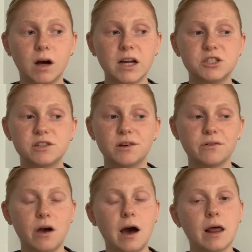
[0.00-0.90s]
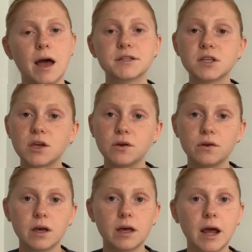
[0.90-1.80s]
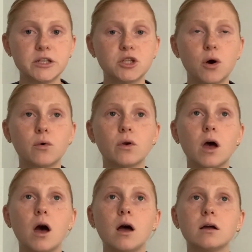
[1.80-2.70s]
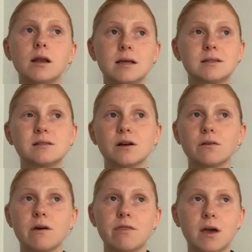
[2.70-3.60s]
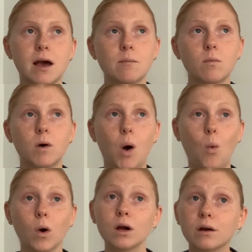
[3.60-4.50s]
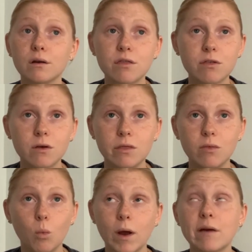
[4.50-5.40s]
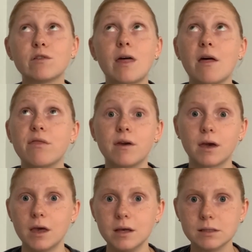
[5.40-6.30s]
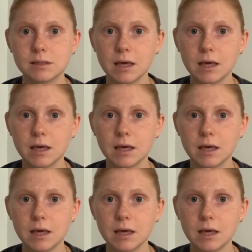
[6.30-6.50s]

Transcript: I just don't know how to execute it. I don't necessarily think I'm worth, whatever that thing is.